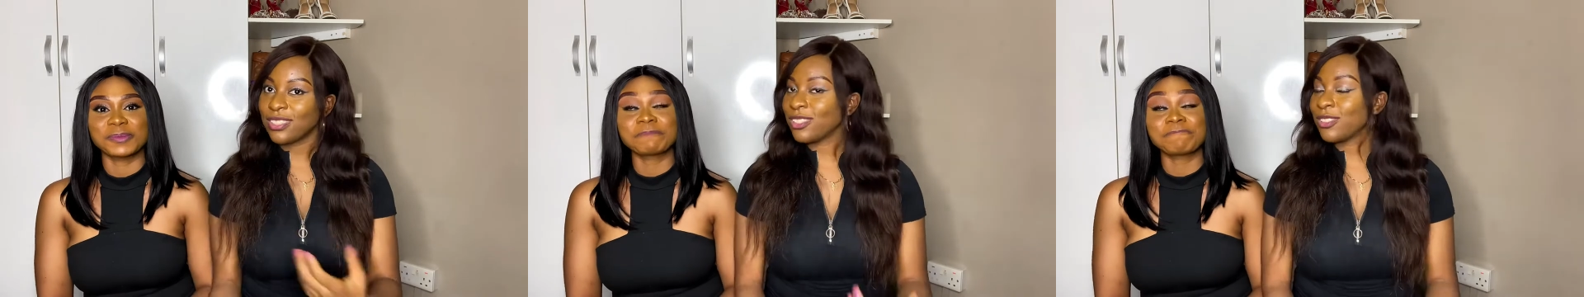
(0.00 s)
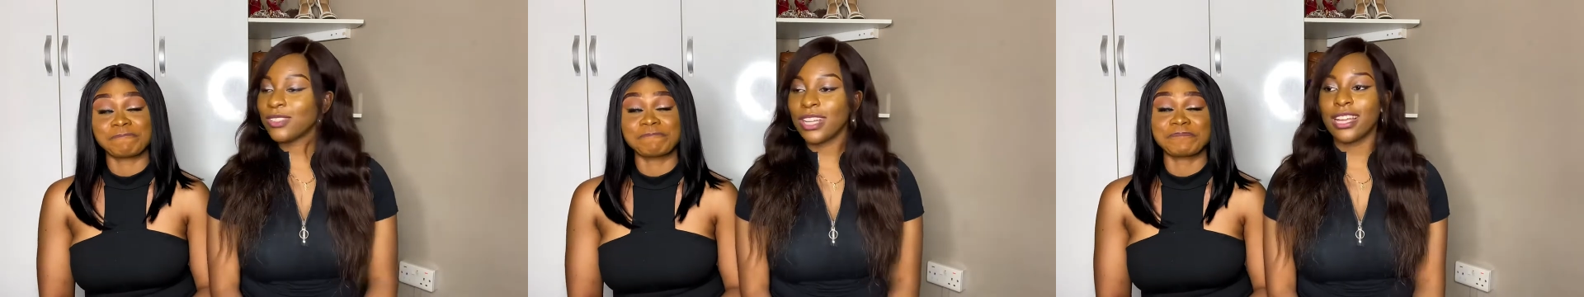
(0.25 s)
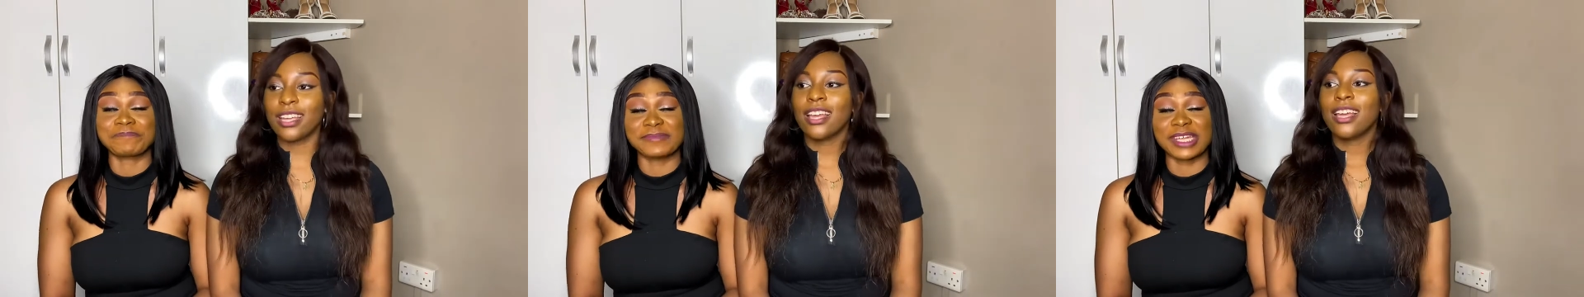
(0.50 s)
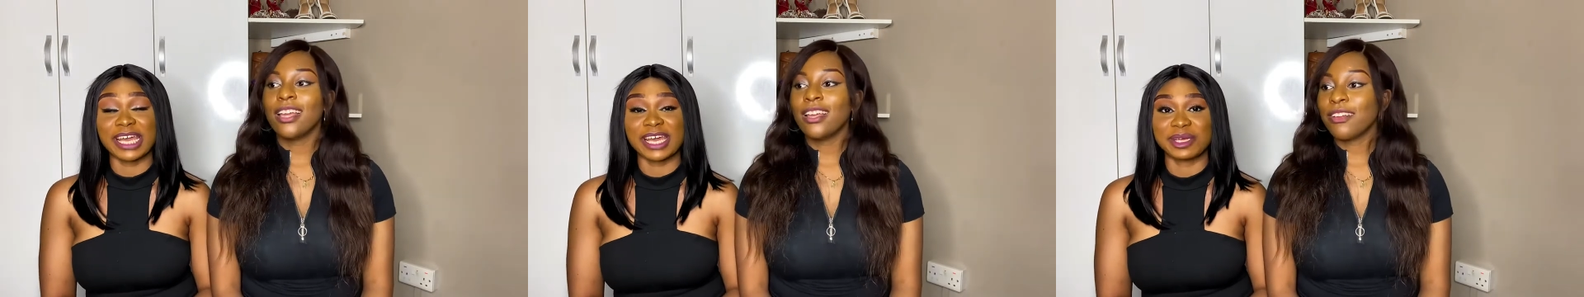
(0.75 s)
Speaker 1: you know, like.
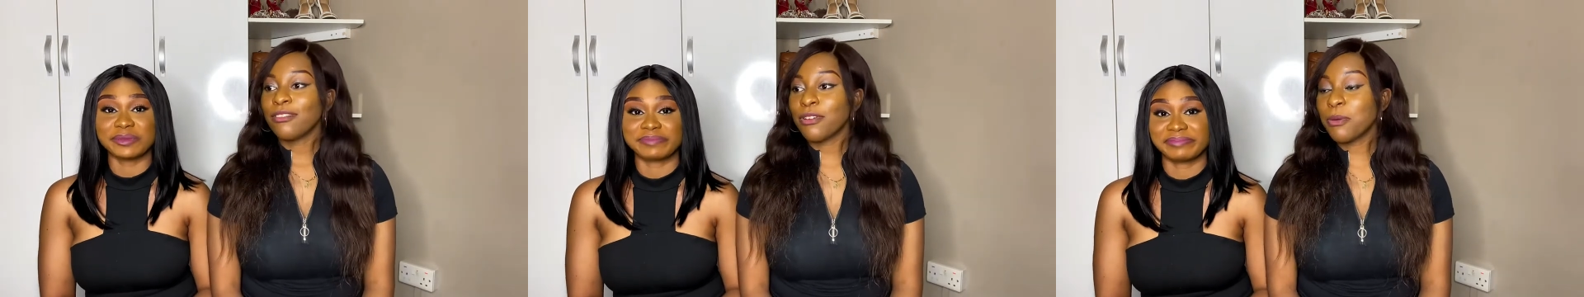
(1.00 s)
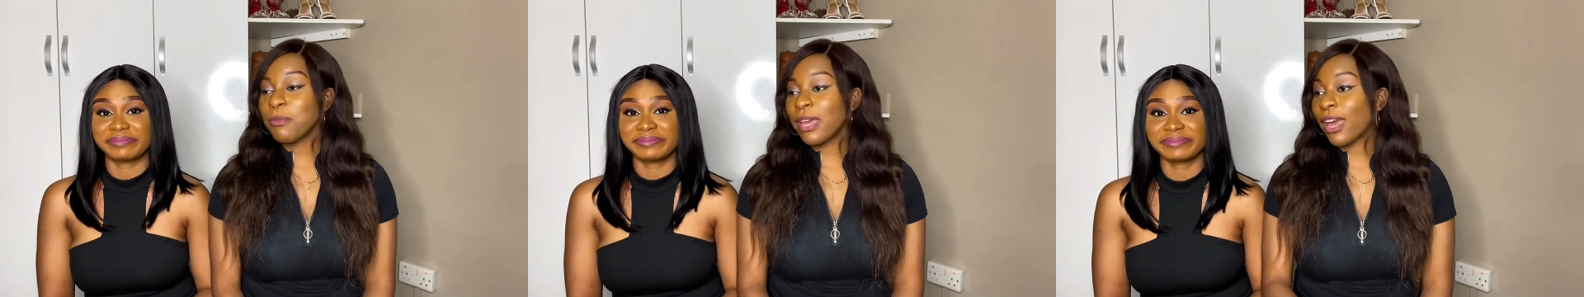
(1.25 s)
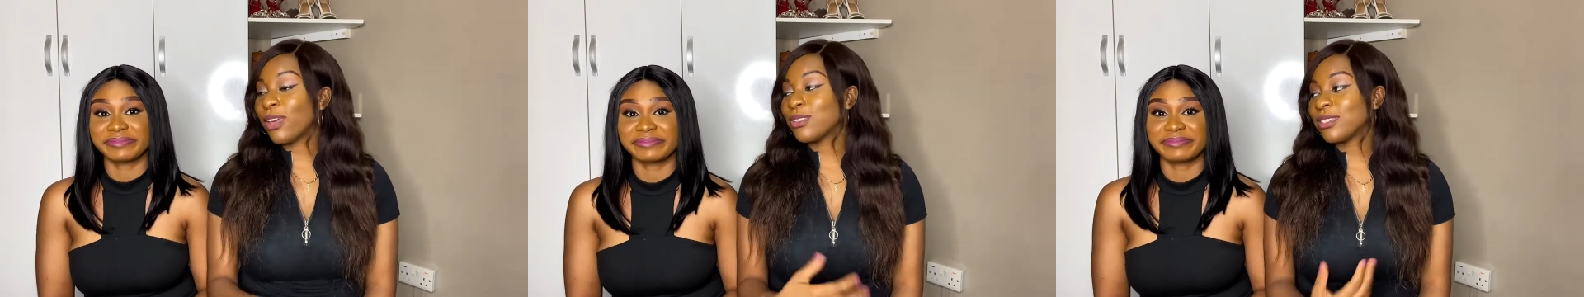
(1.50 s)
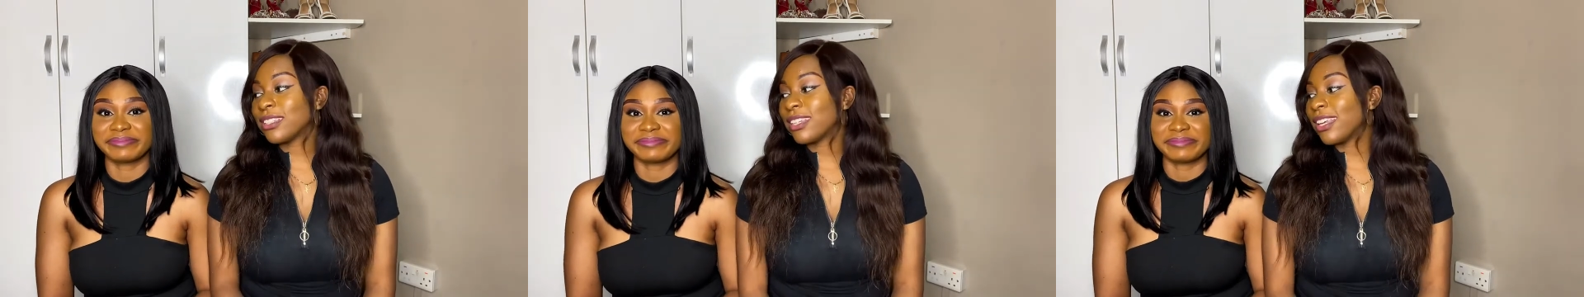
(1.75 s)
For me, I
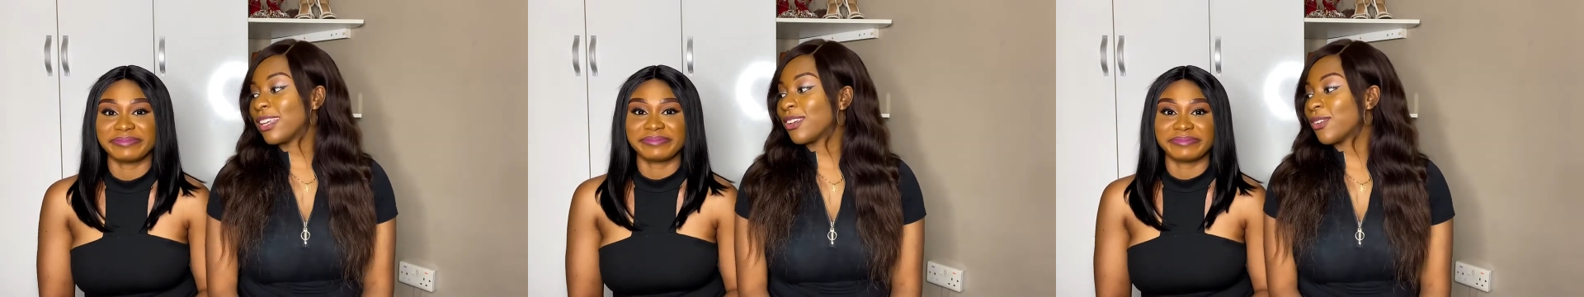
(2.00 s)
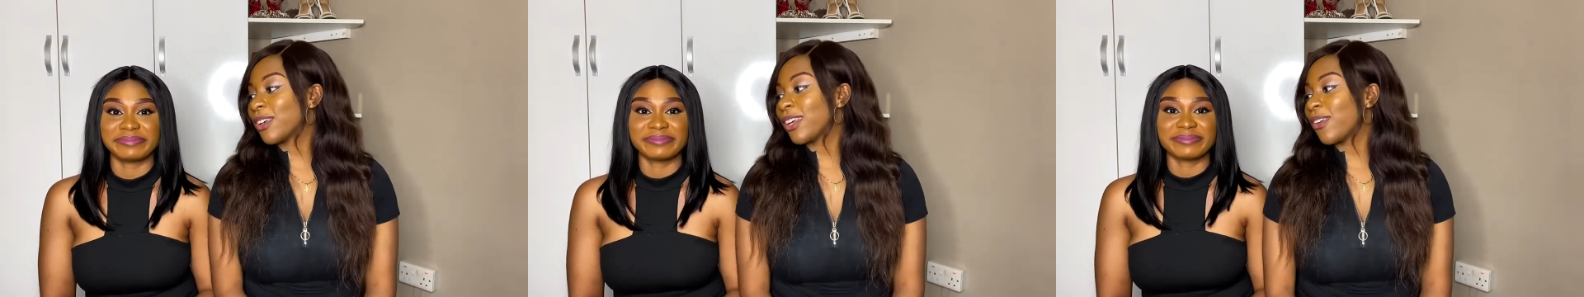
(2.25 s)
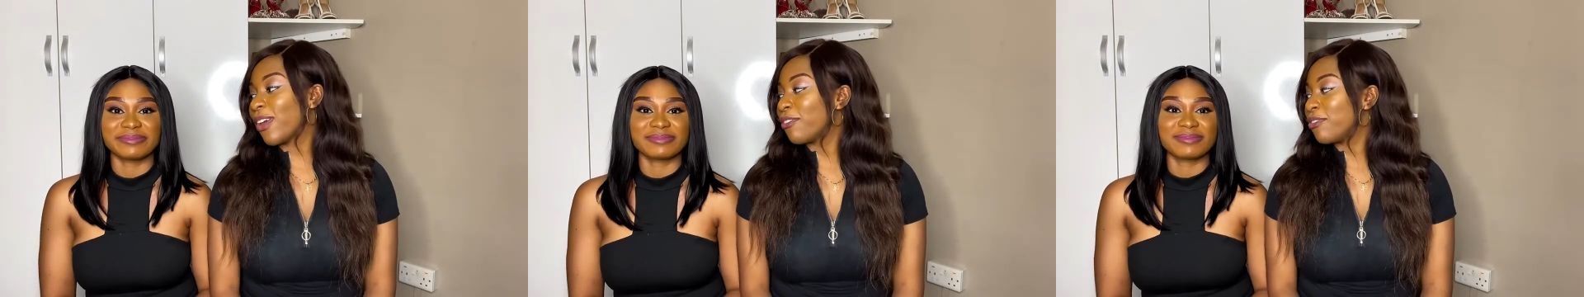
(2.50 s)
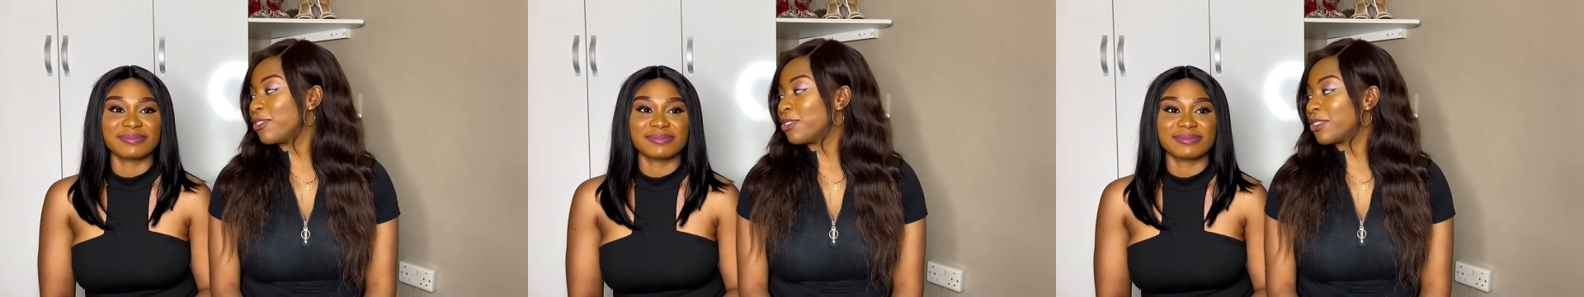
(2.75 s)
used to think, okay, when
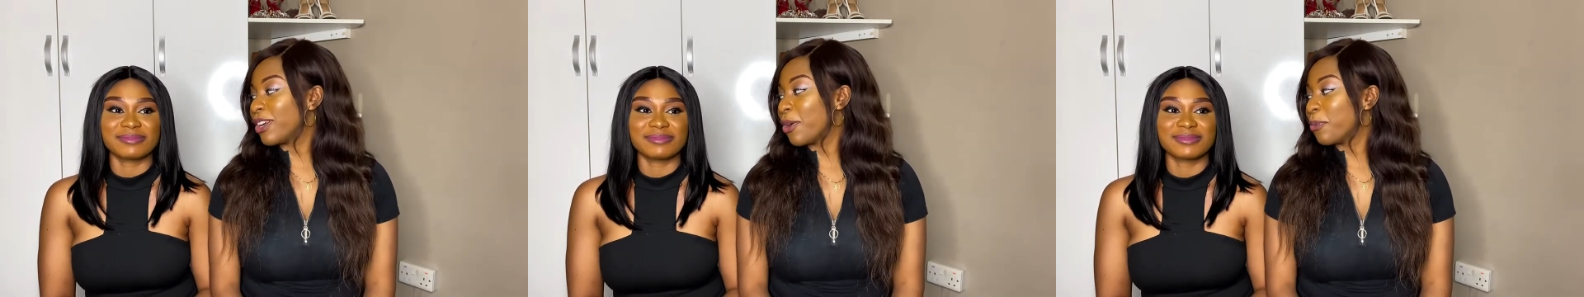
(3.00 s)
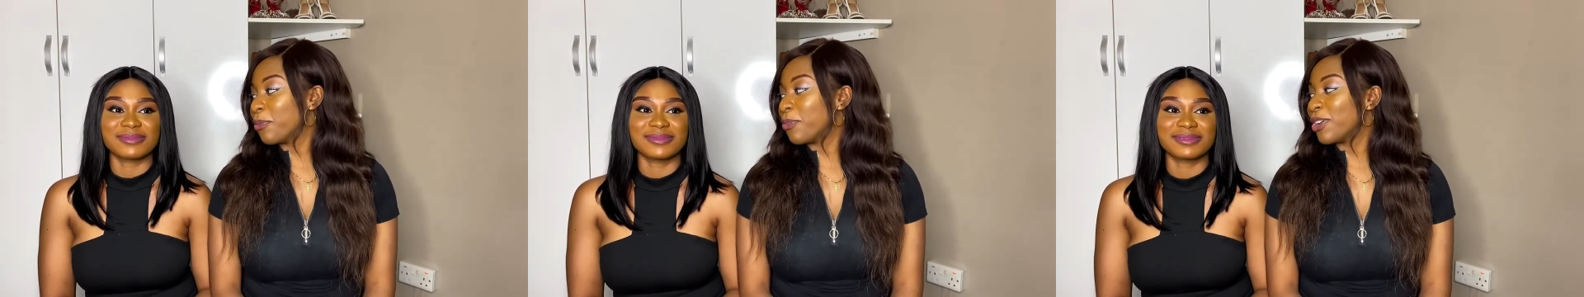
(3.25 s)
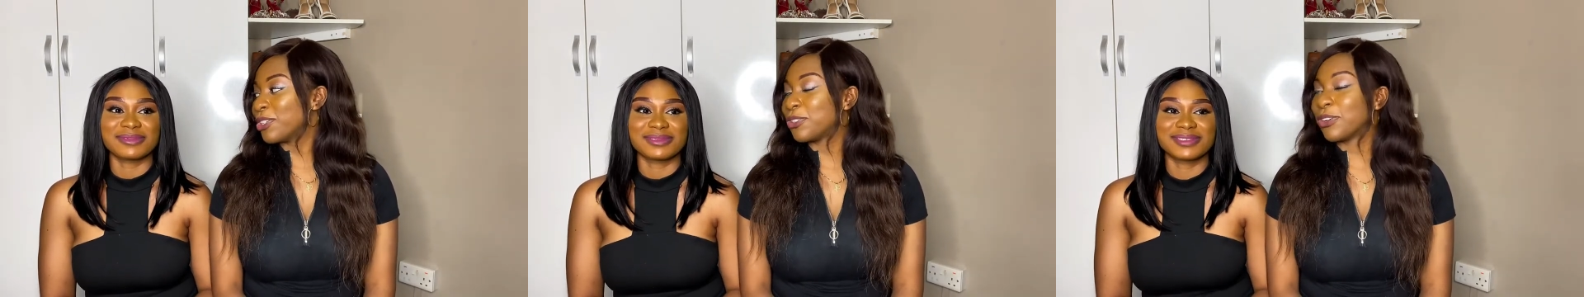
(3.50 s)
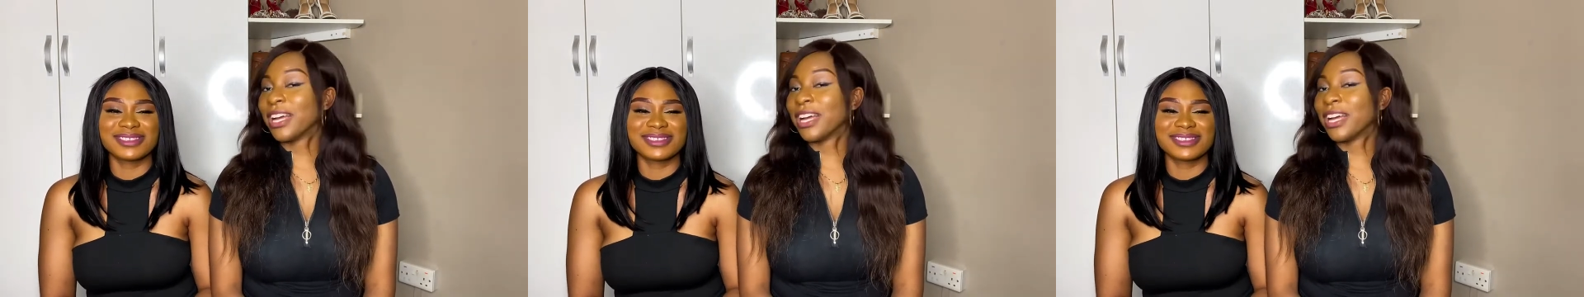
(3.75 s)
you finish, you're not open restaurant.